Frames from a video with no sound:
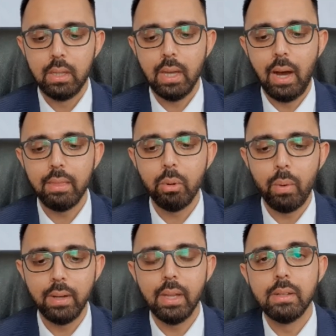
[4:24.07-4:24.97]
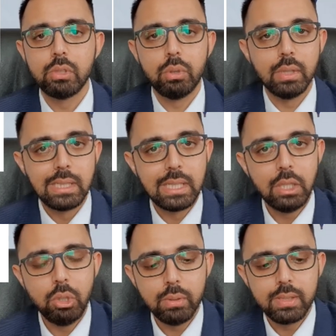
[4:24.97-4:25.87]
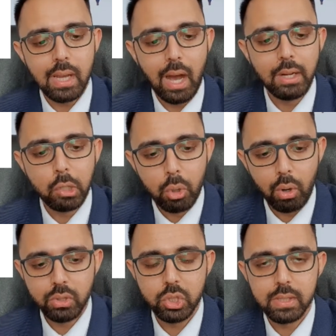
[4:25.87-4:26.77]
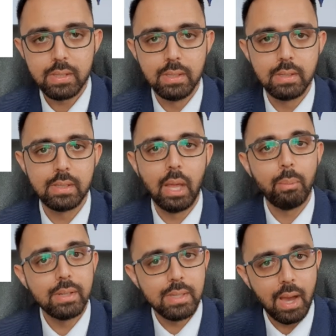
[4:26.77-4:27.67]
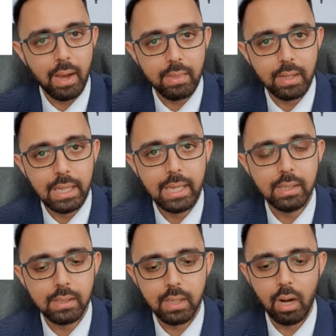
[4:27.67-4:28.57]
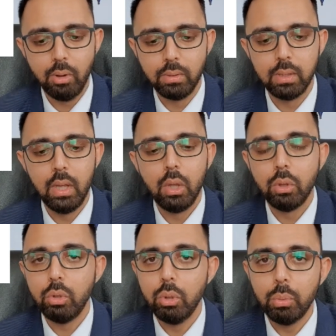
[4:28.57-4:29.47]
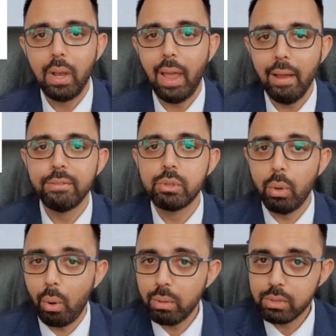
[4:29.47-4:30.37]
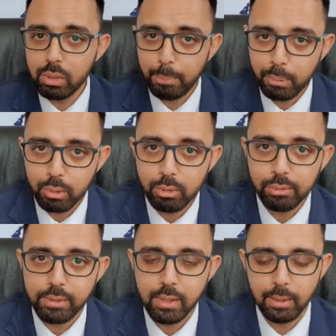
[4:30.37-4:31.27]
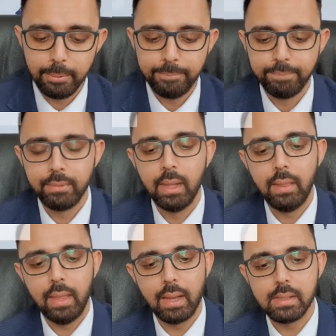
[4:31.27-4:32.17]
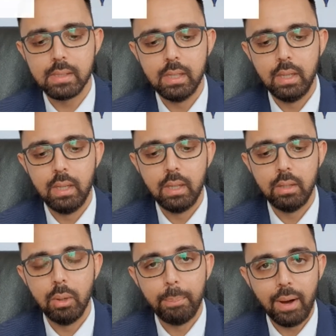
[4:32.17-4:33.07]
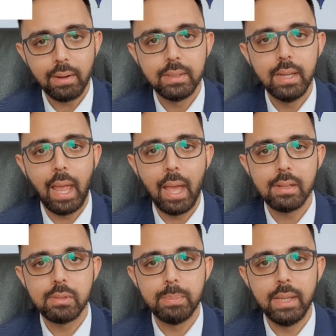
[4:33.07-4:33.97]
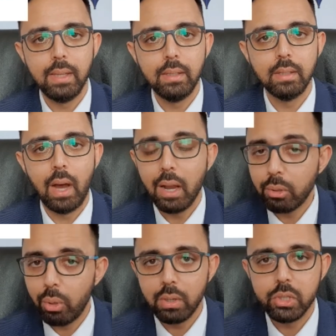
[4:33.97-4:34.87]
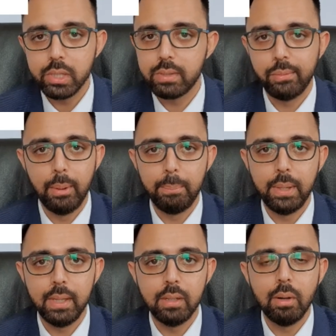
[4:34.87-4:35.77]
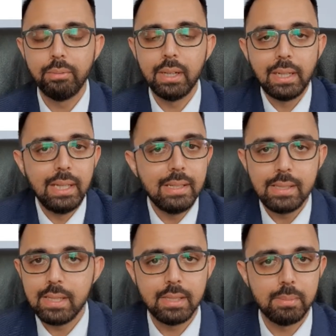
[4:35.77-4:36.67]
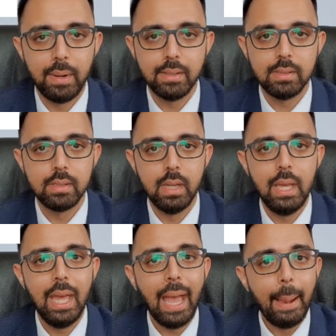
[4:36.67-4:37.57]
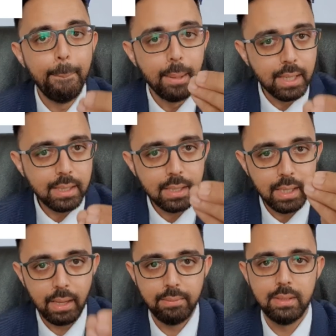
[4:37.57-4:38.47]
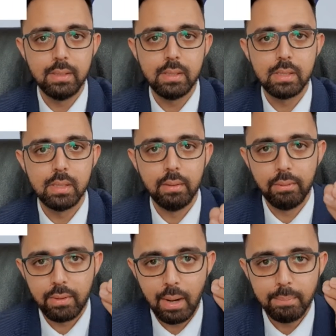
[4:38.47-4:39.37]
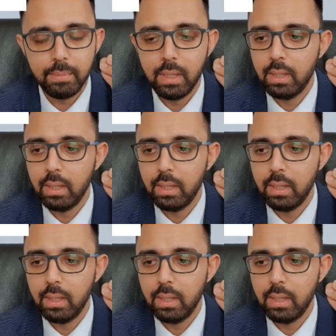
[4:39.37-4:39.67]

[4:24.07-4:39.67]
The other one is continuous unconsciousness. That was the other legal ground. You will have to also prove here that your partner has been unconscious for a period of at least 6 months, and medical evidence from